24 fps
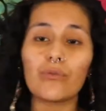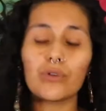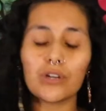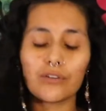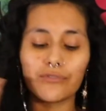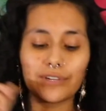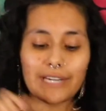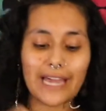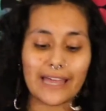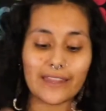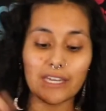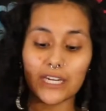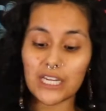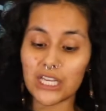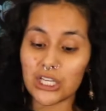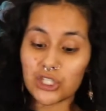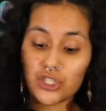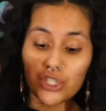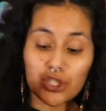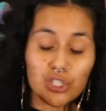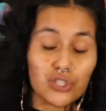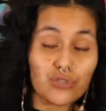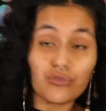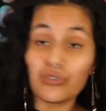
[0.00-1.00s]
when in reality it
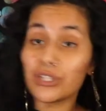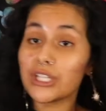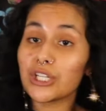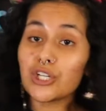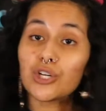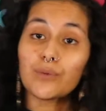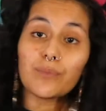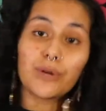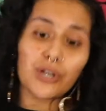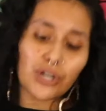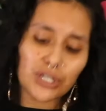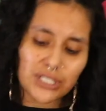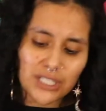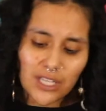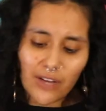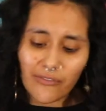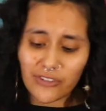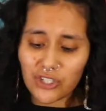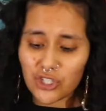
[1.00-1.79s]
just really could be yourself.